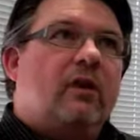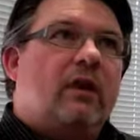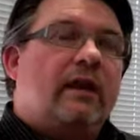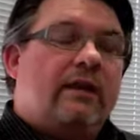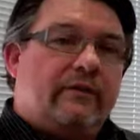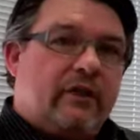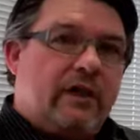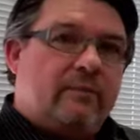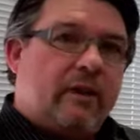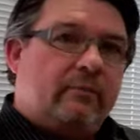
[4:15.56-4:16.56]
I can never
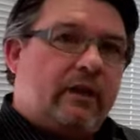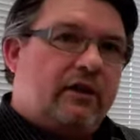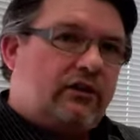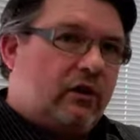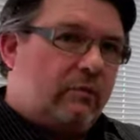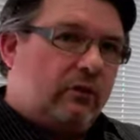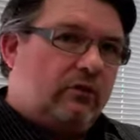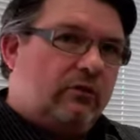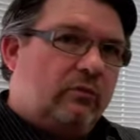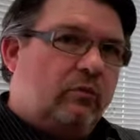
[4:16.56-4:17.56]
keep up. Last time I
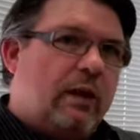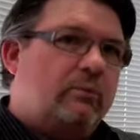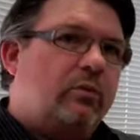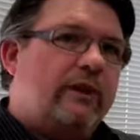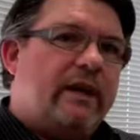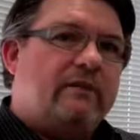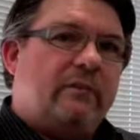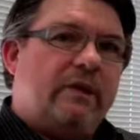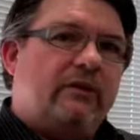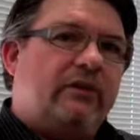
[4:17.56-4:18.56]
looked, it was 1.8
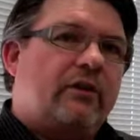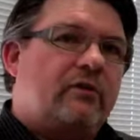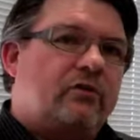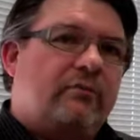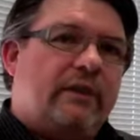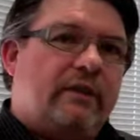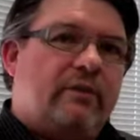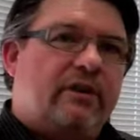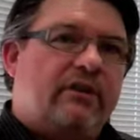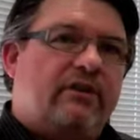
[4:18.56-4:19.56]
million social media
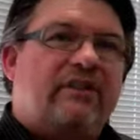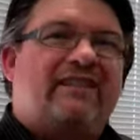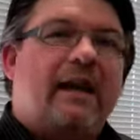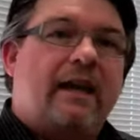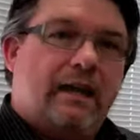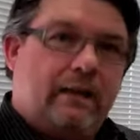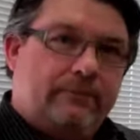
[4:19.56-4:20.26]
pieces a day.